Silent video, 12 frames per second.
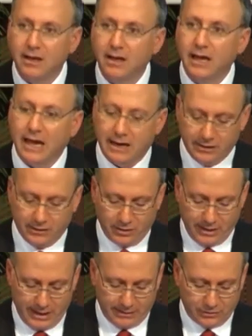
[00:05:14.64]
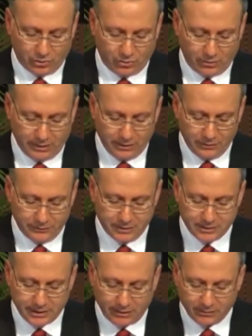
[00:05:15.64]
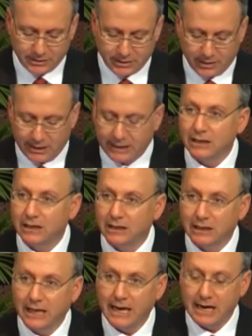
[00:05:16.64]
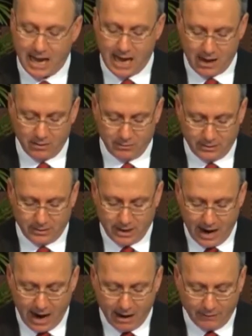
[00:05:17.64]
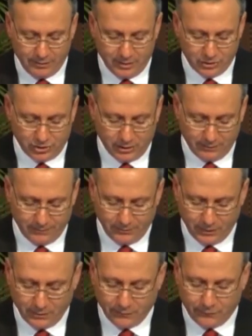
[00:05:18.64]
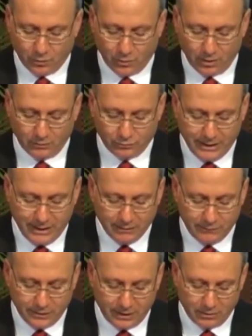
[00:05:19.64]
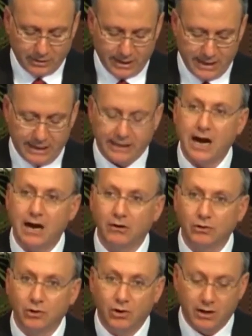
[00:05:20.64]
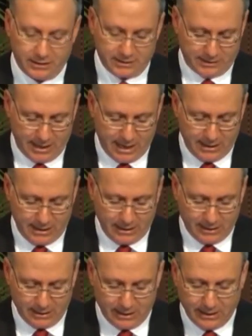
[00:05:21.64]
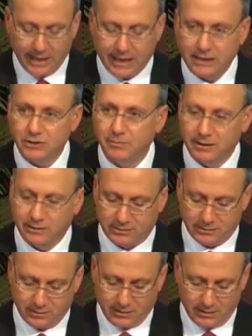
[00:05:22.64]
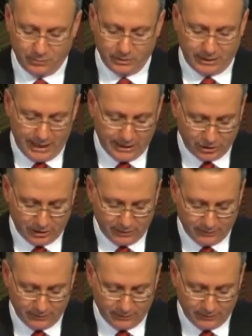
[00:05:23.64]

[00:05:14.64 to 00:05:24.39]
And in her editorial, the Secretary laid out our vision for reinvigorating our long-standing engagement with Asia.